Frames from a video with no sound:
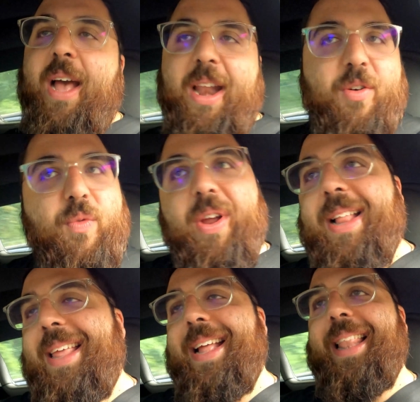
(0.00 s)
and it
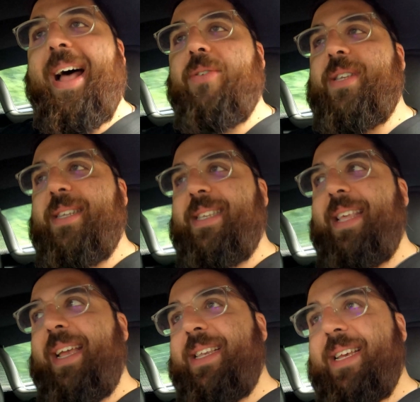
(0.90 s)
really allows this
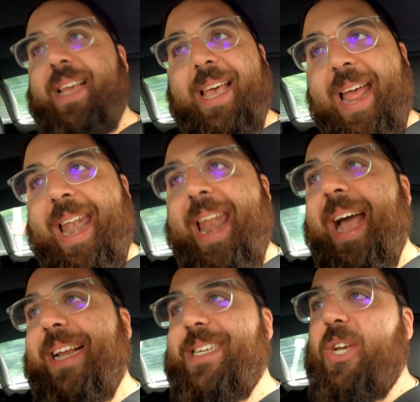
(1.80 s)
thing to
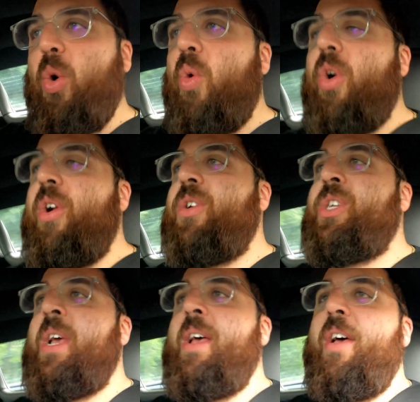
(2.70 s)
connect
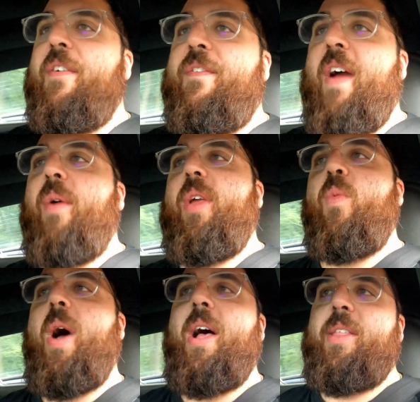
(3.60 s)
corners very
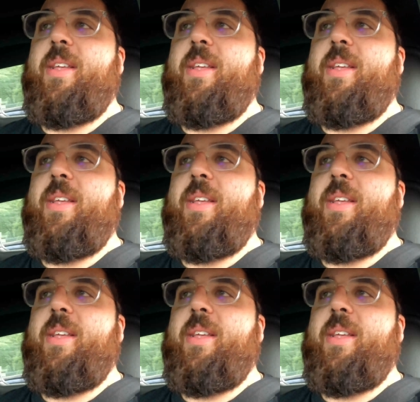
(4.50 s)
well.